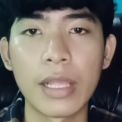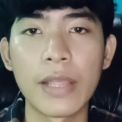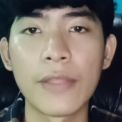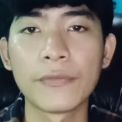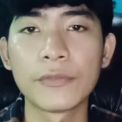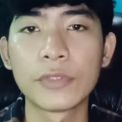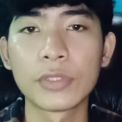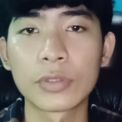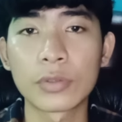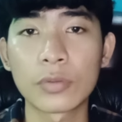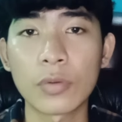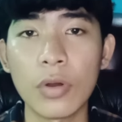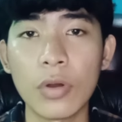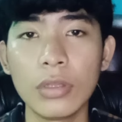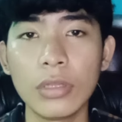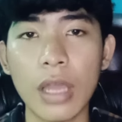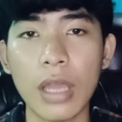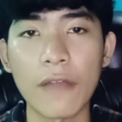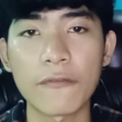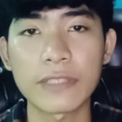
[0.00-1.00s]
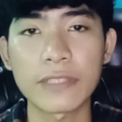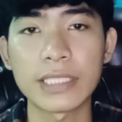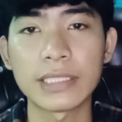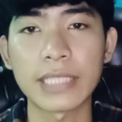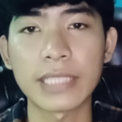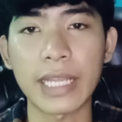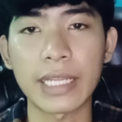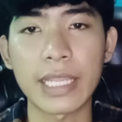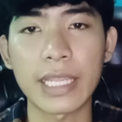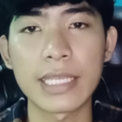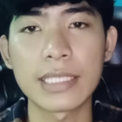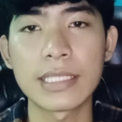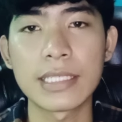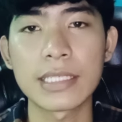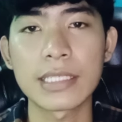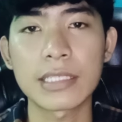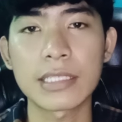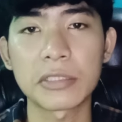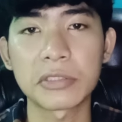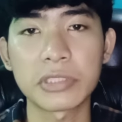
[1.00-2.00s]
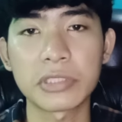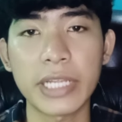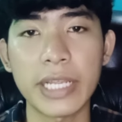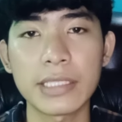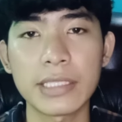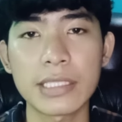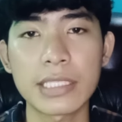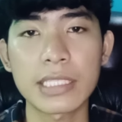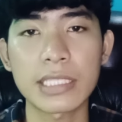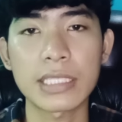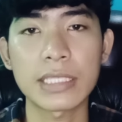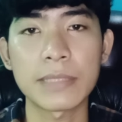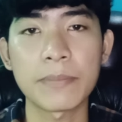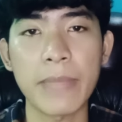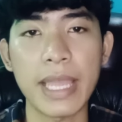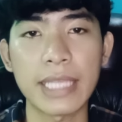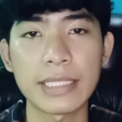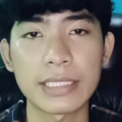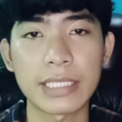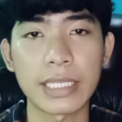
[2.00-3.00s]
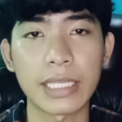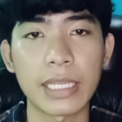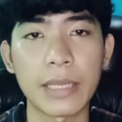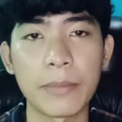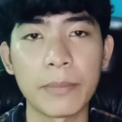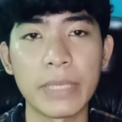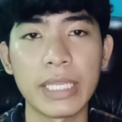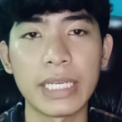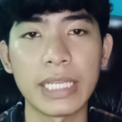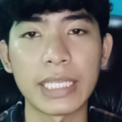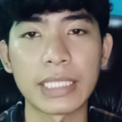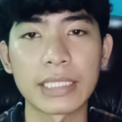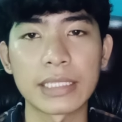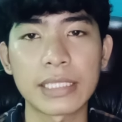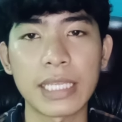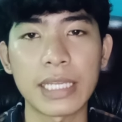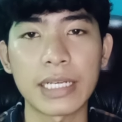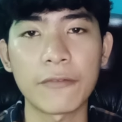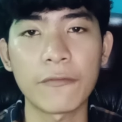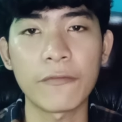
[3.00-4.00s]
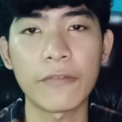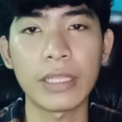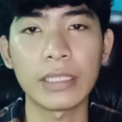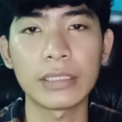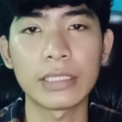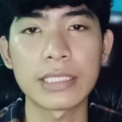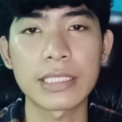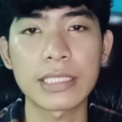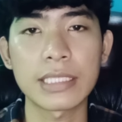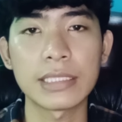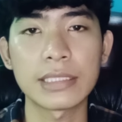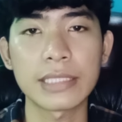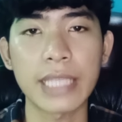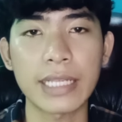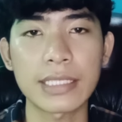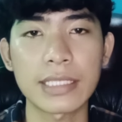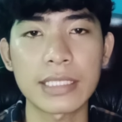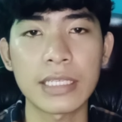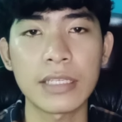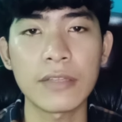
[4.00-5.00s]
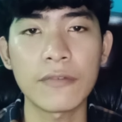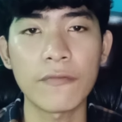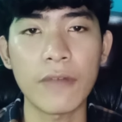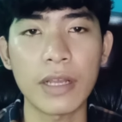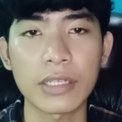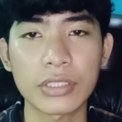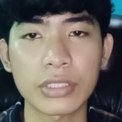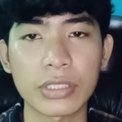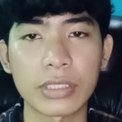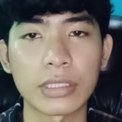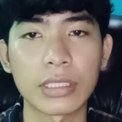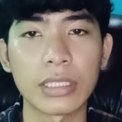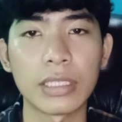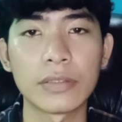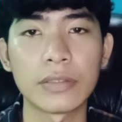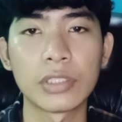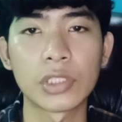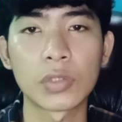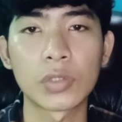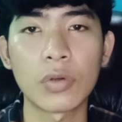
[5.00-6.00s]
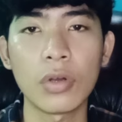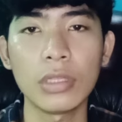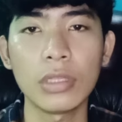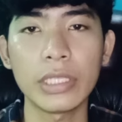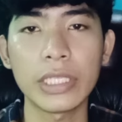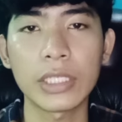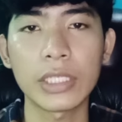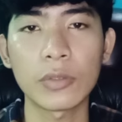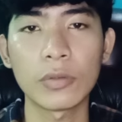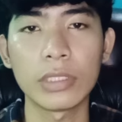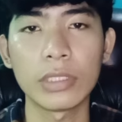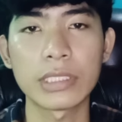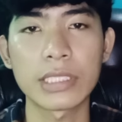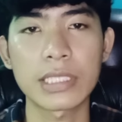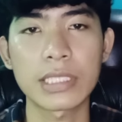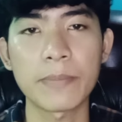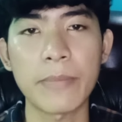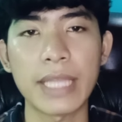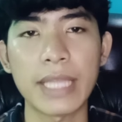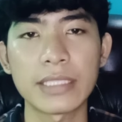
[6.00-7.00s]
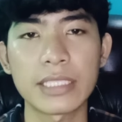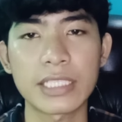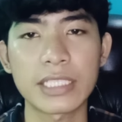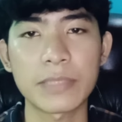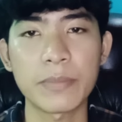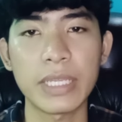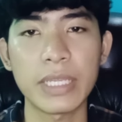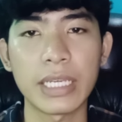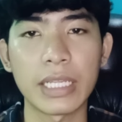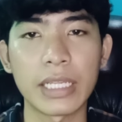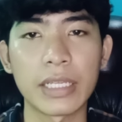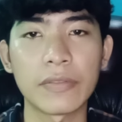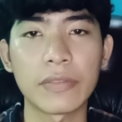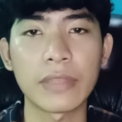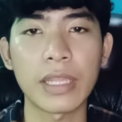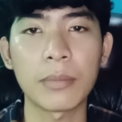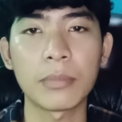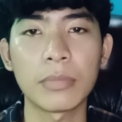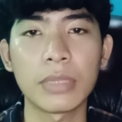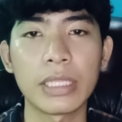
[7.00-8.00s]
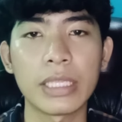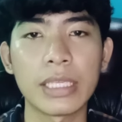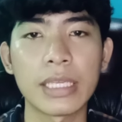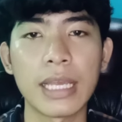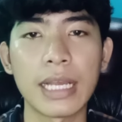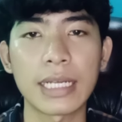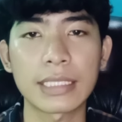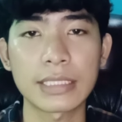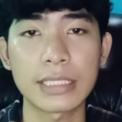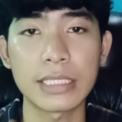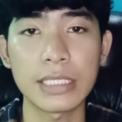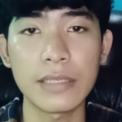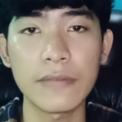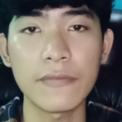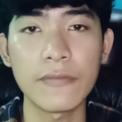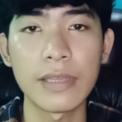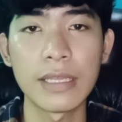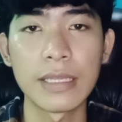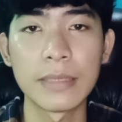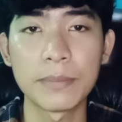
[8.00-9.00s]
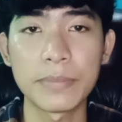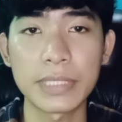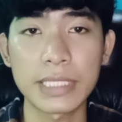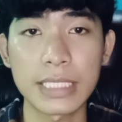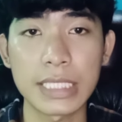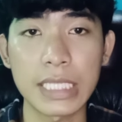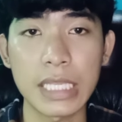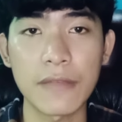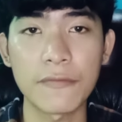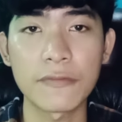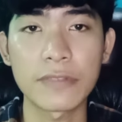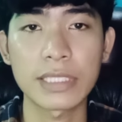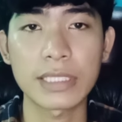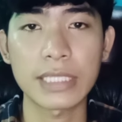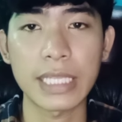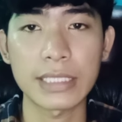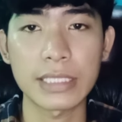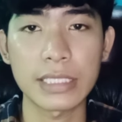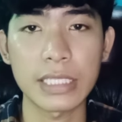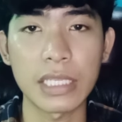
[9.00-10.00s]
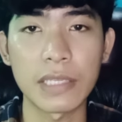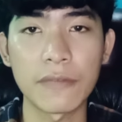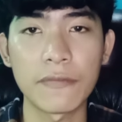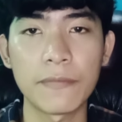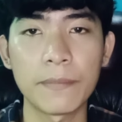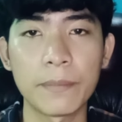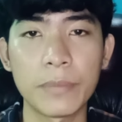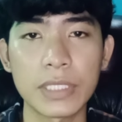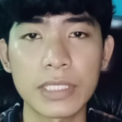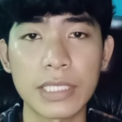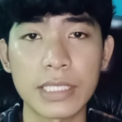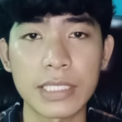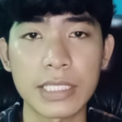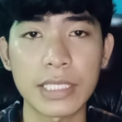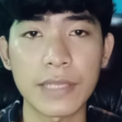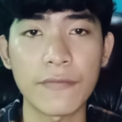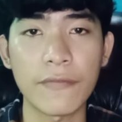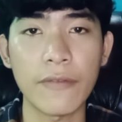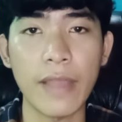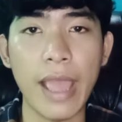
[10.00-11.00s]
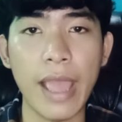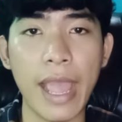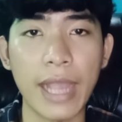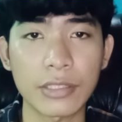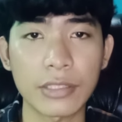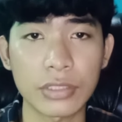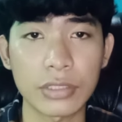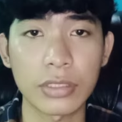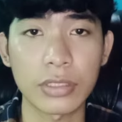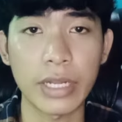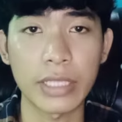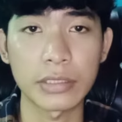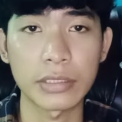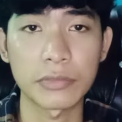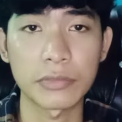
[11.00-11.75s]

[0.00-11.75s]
The role of syntax is a certain semantic meaning that fills the syntaxing function. The role includes semantic meaning, namely active, passive, dative, possessive, actor, and